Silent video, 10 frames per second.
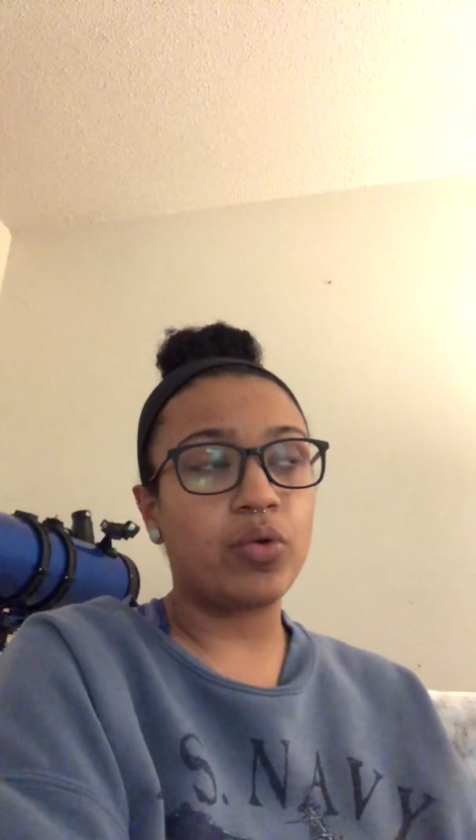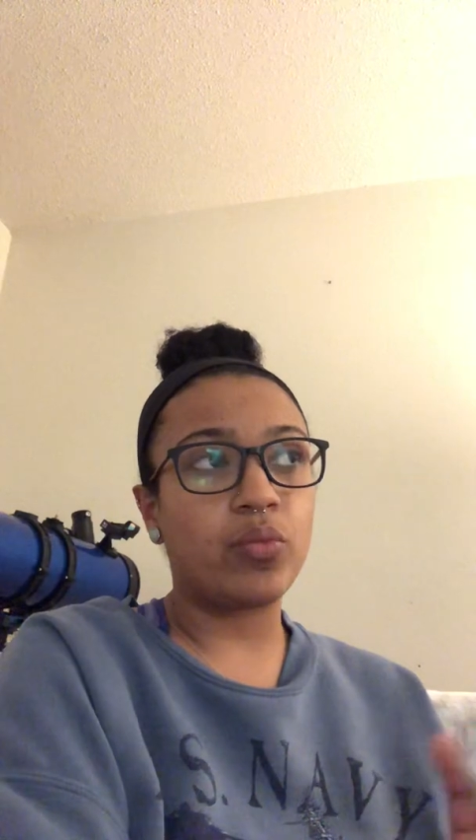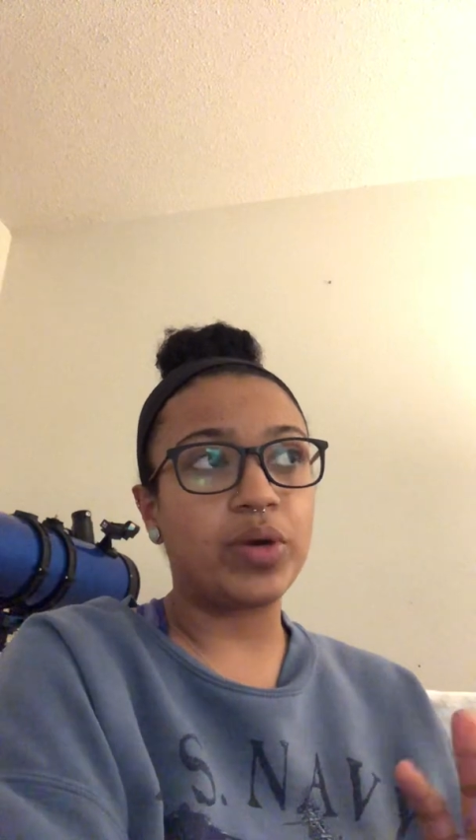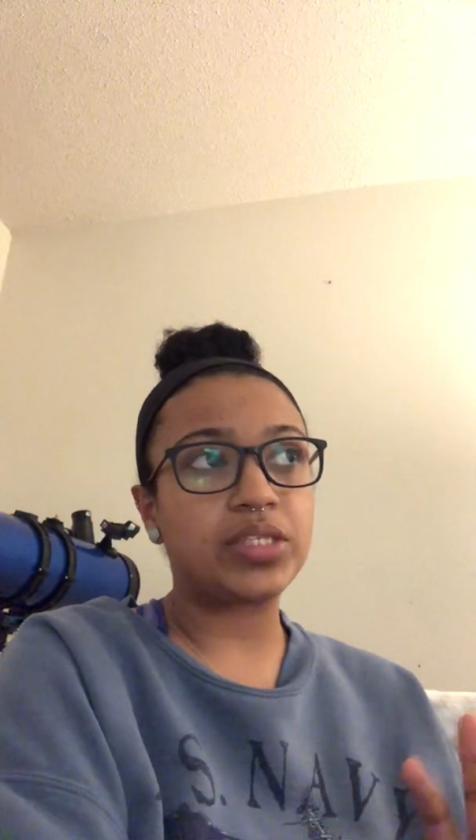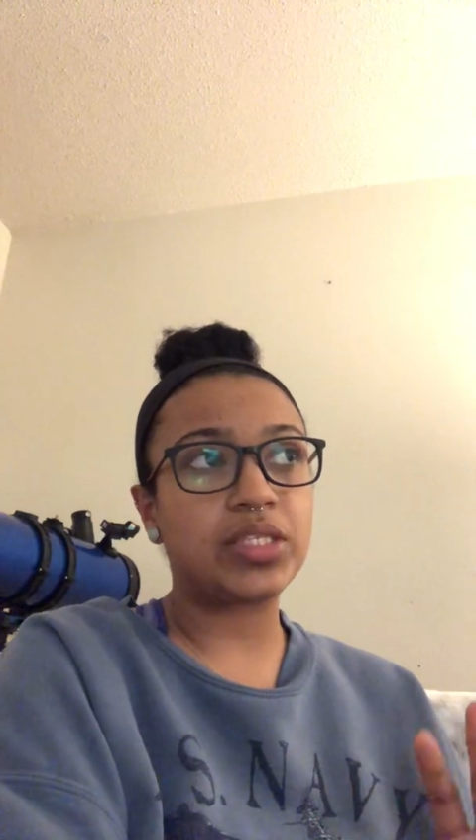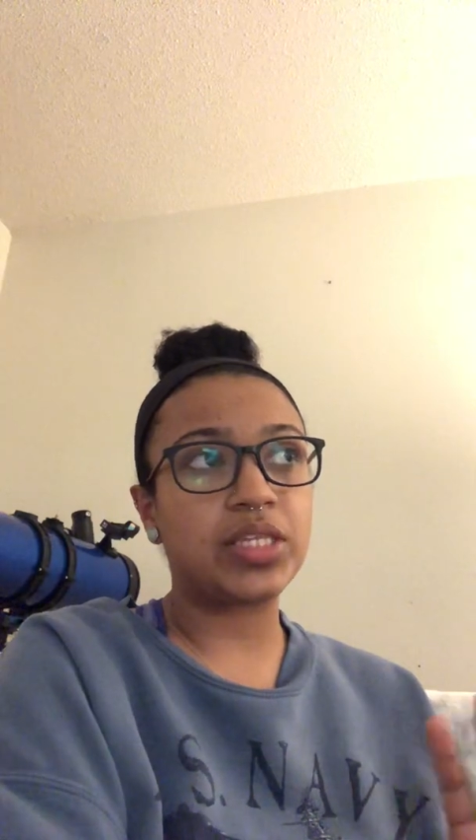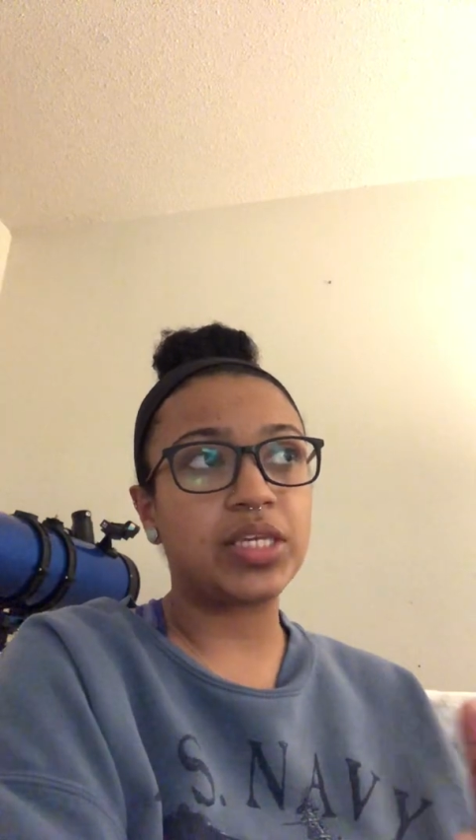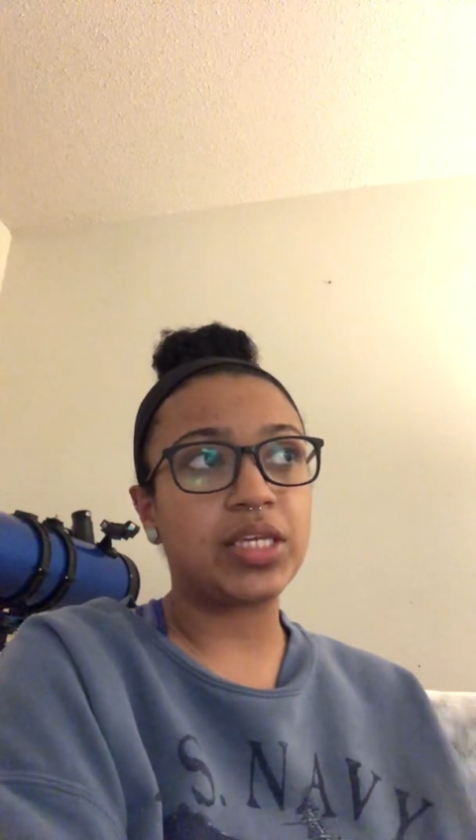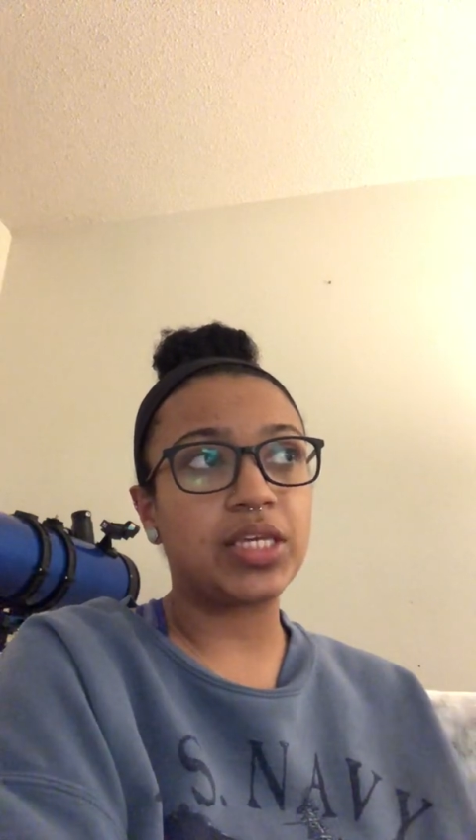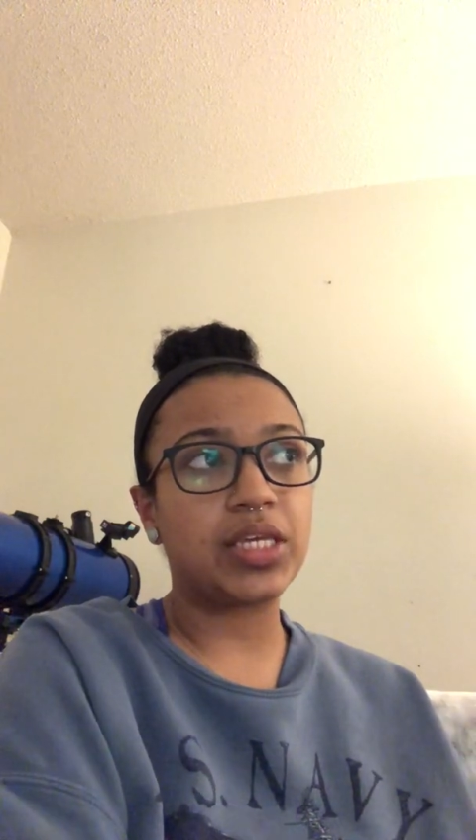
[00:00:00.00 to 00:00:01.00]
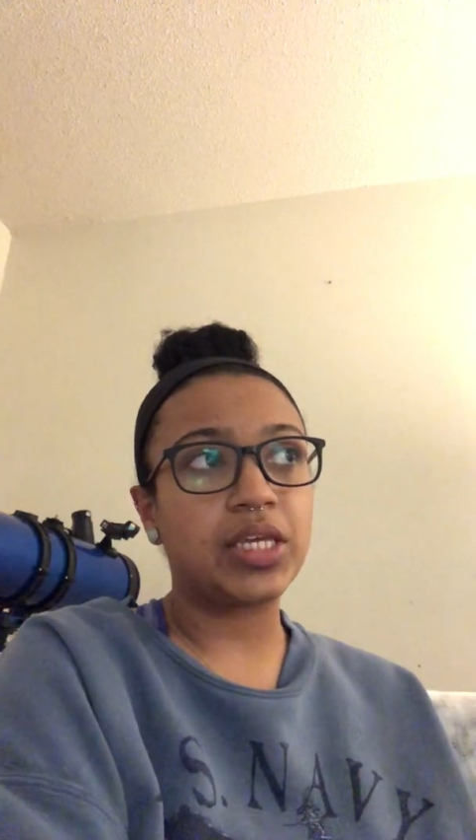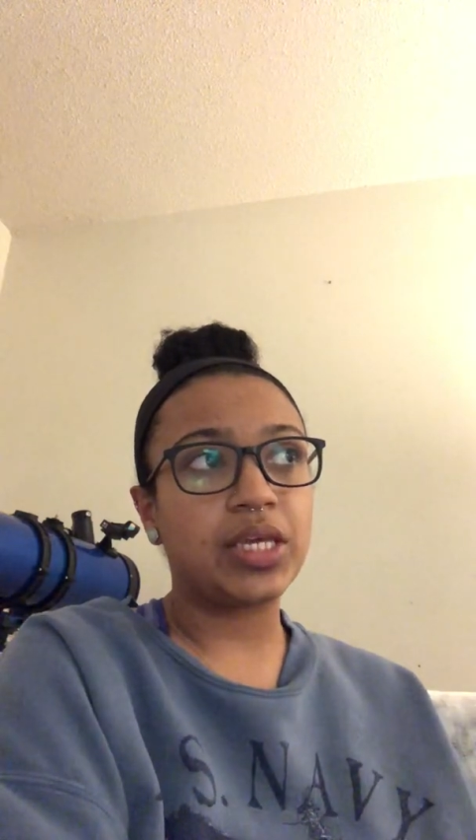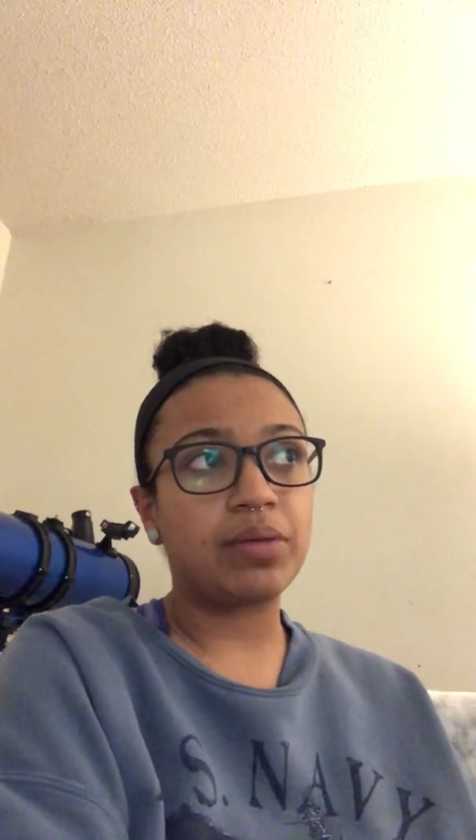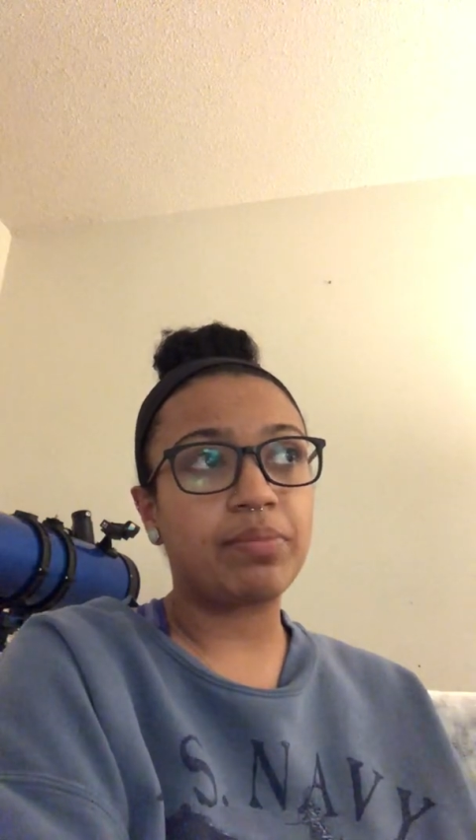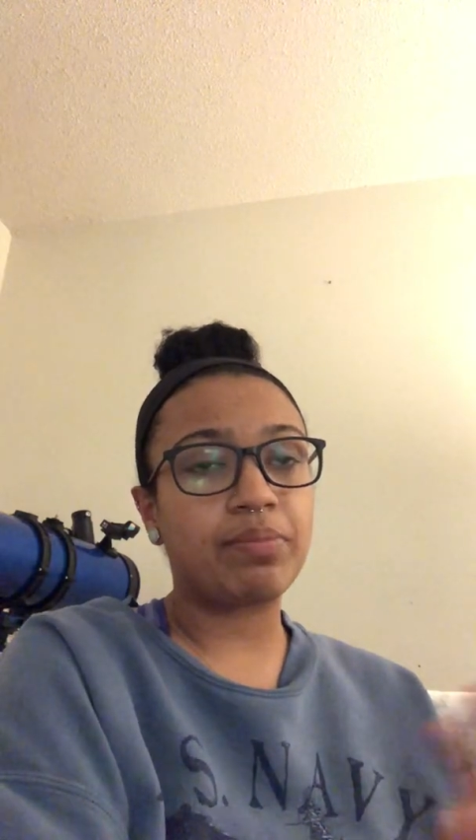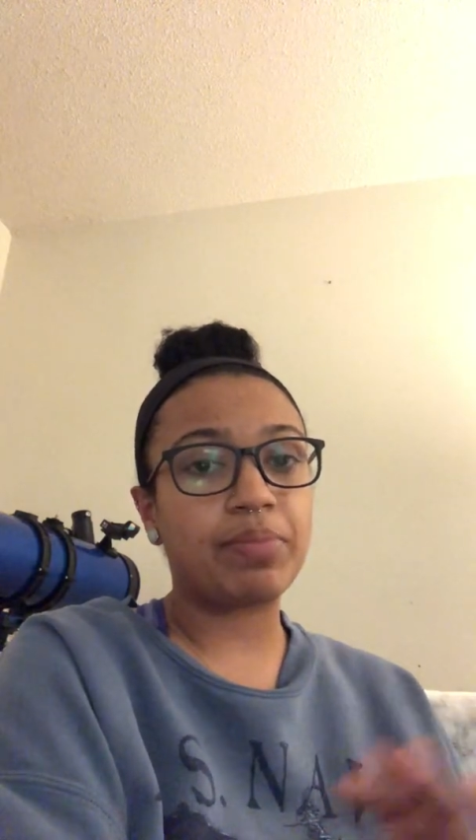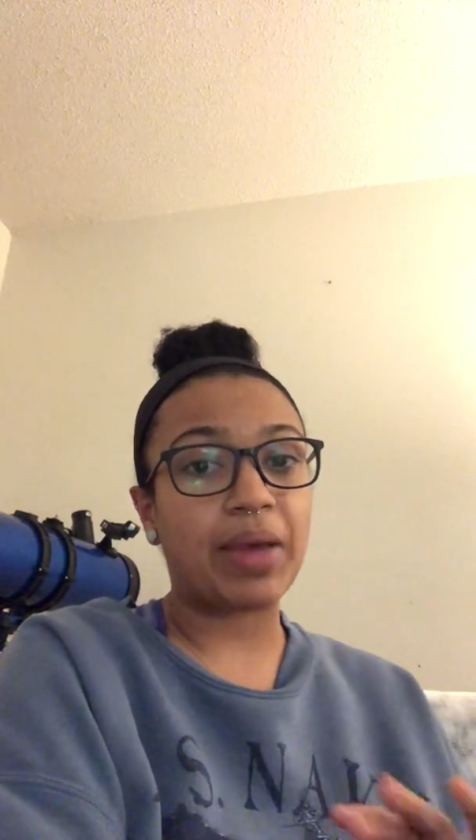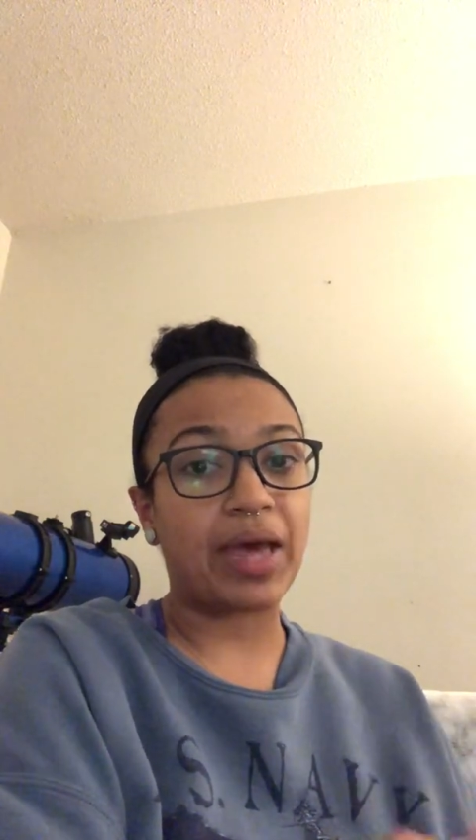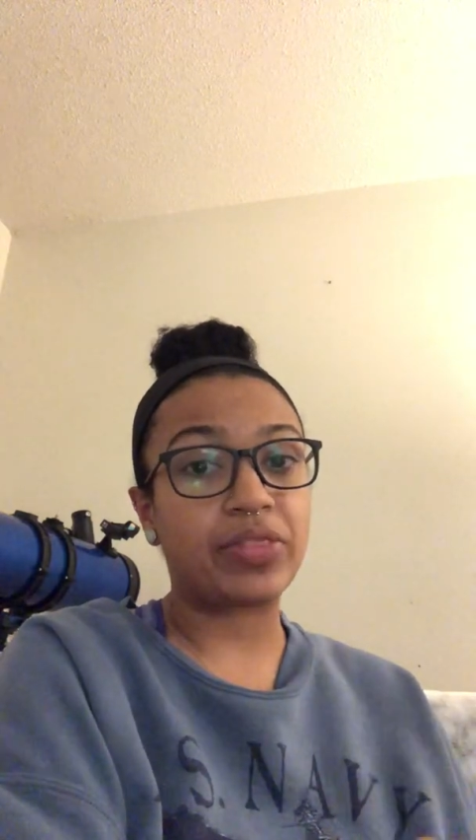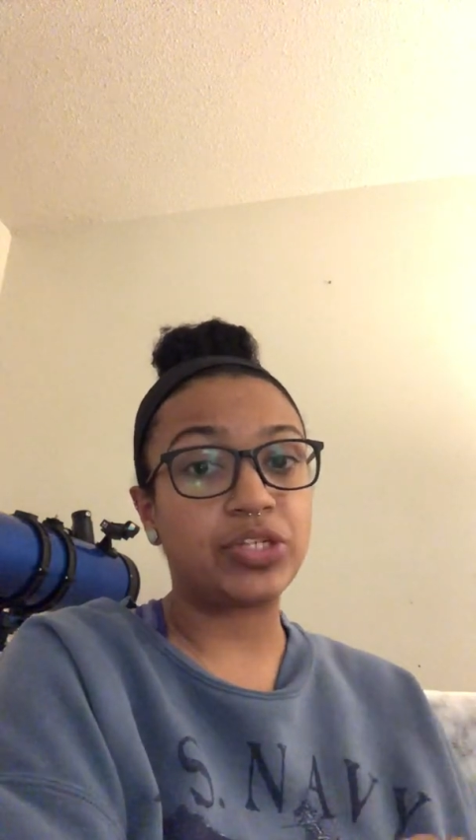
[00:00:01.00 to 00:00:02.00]
once the
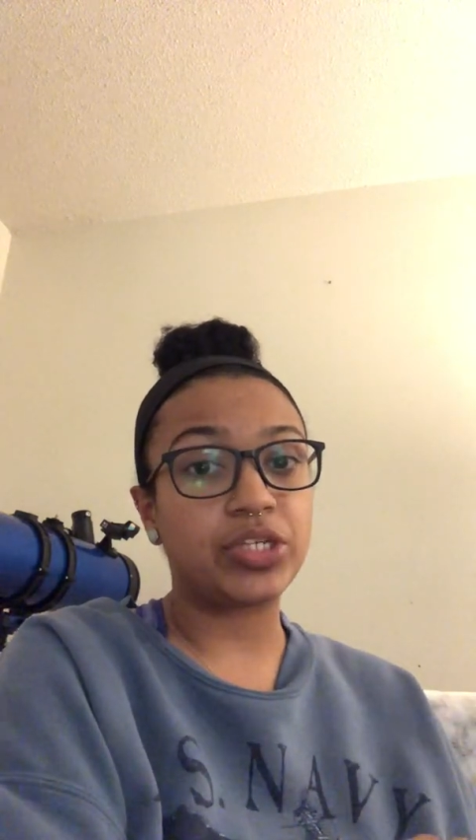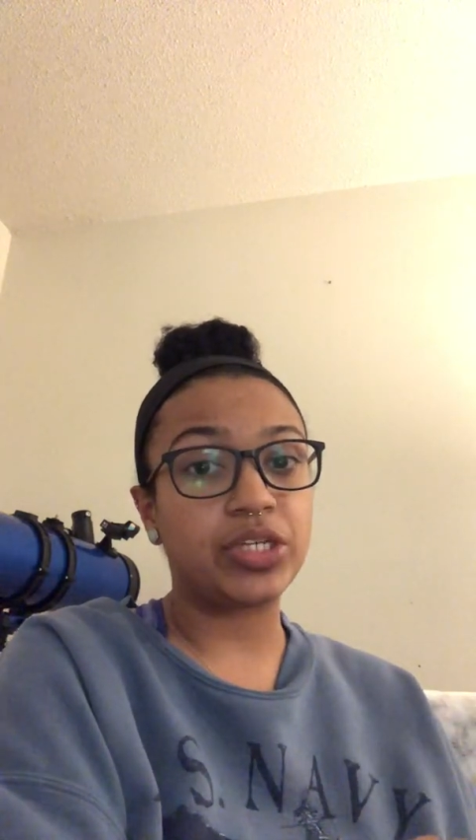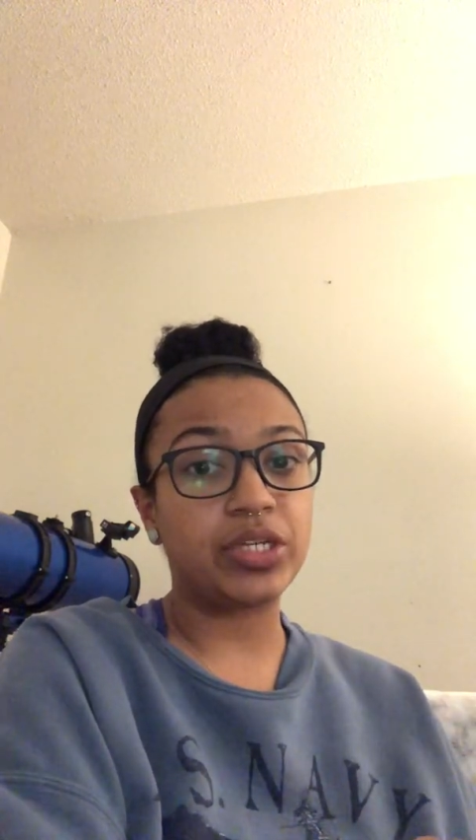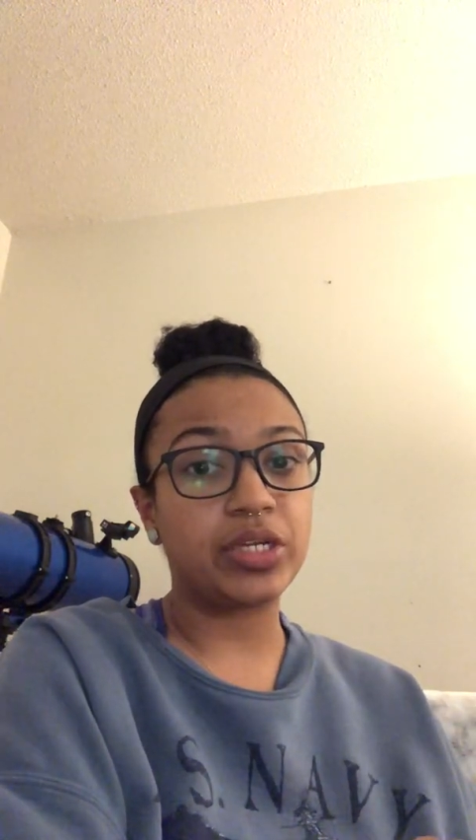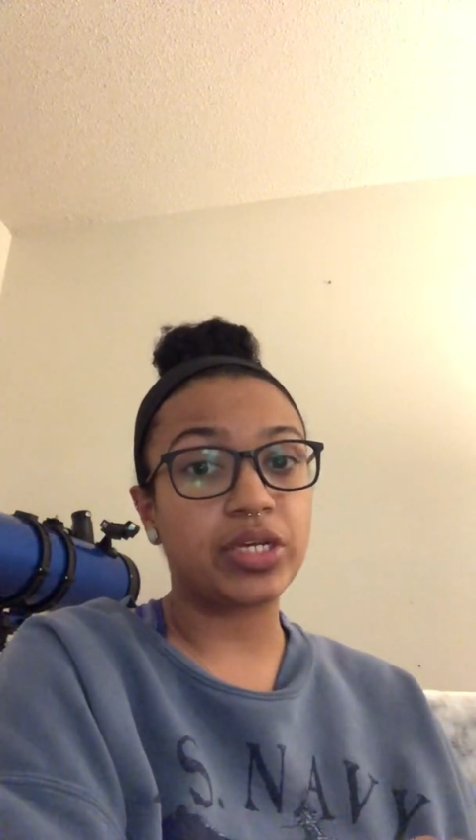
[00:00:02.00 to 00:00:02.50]
pathogen